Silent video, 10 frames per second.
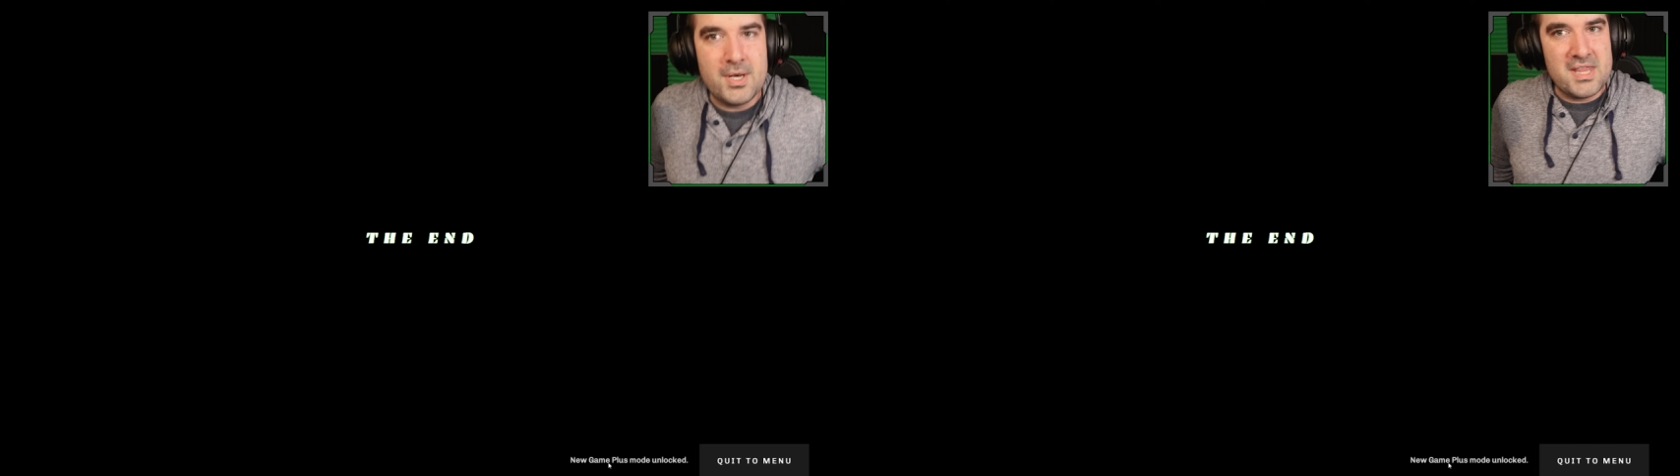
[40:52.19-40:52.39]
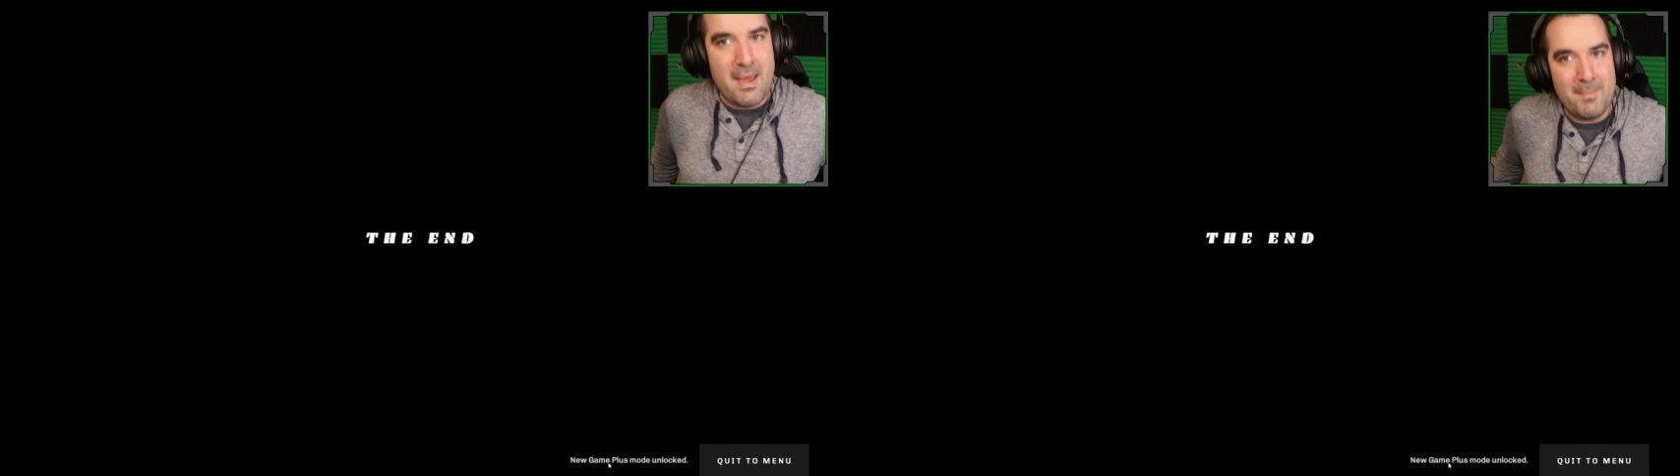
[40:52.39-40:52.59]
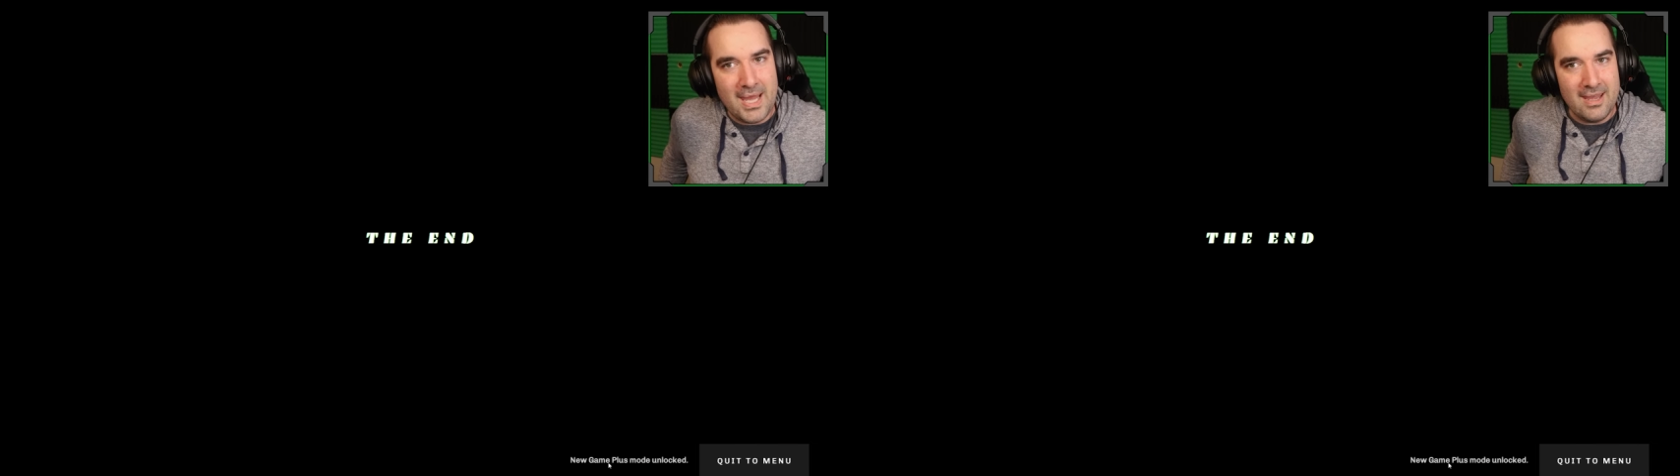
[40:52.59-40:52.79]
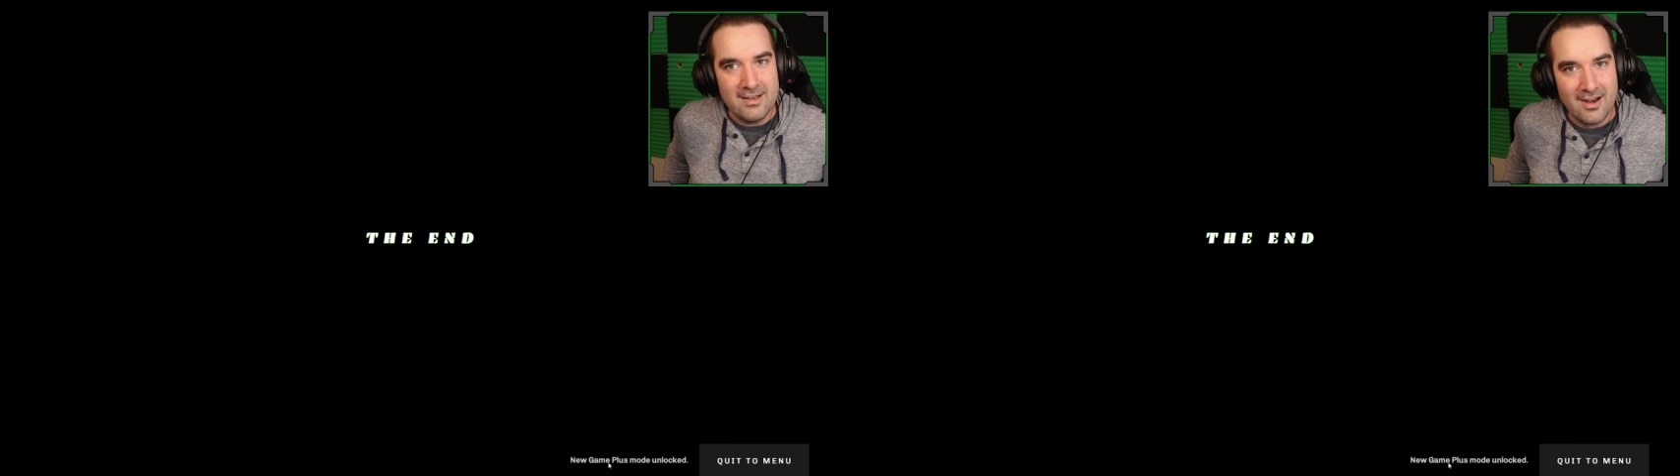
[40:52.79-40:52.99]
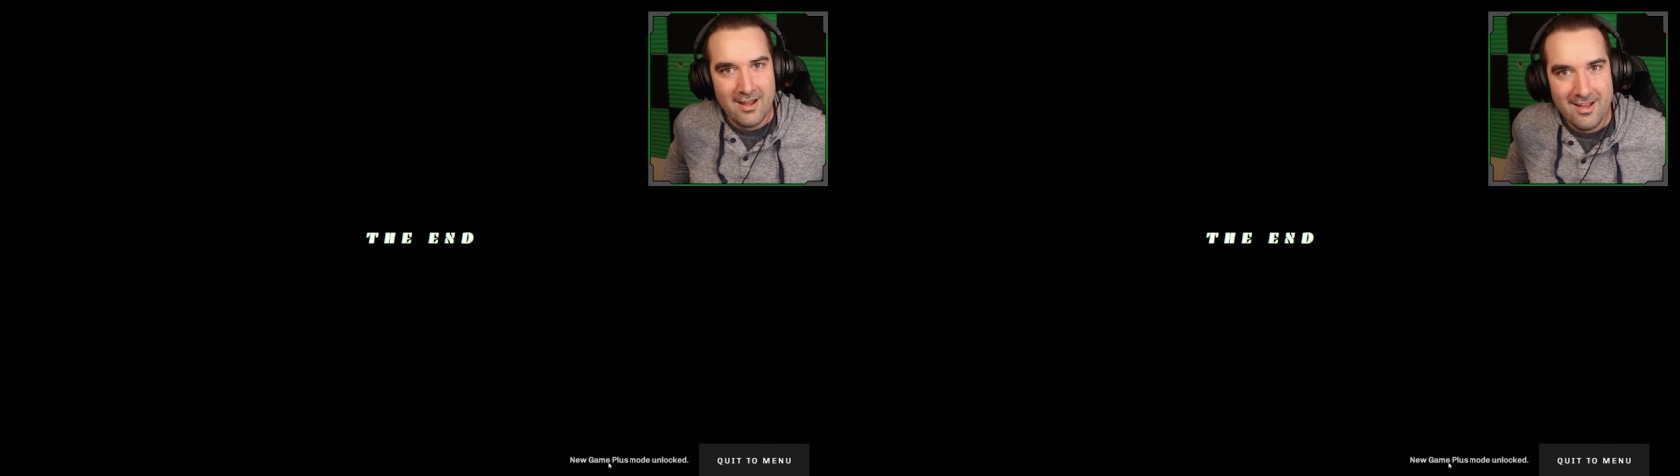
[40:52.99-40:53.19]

did that mean?